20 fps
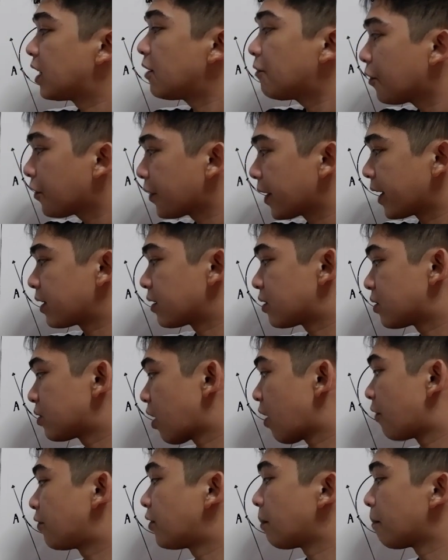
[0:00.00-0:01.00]

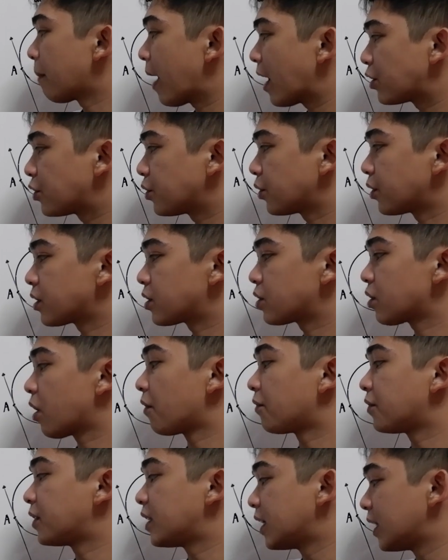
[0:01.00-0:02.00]
difference of the measures
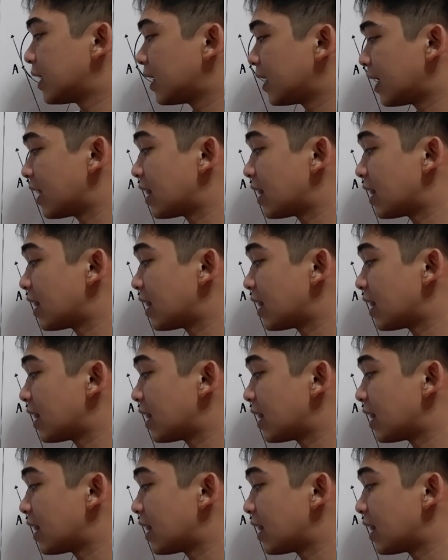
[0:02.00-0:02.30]
of the